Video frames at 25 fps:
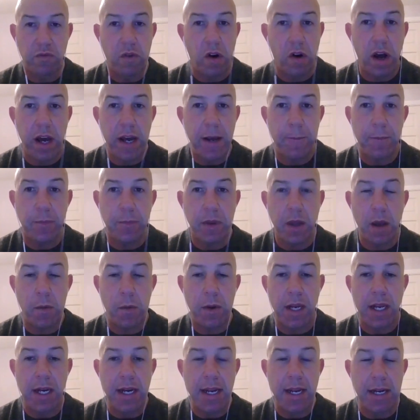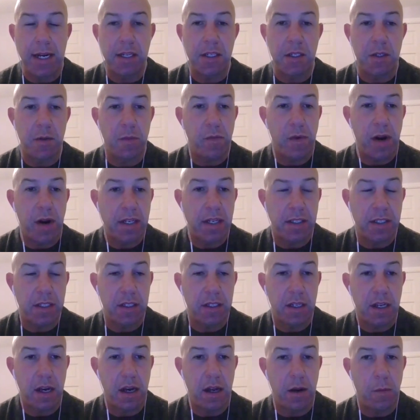right, and he needed some
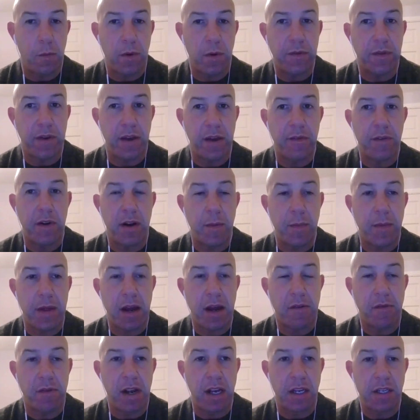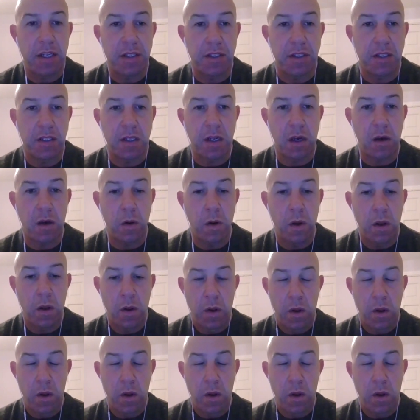rest, and we've given him that rest. So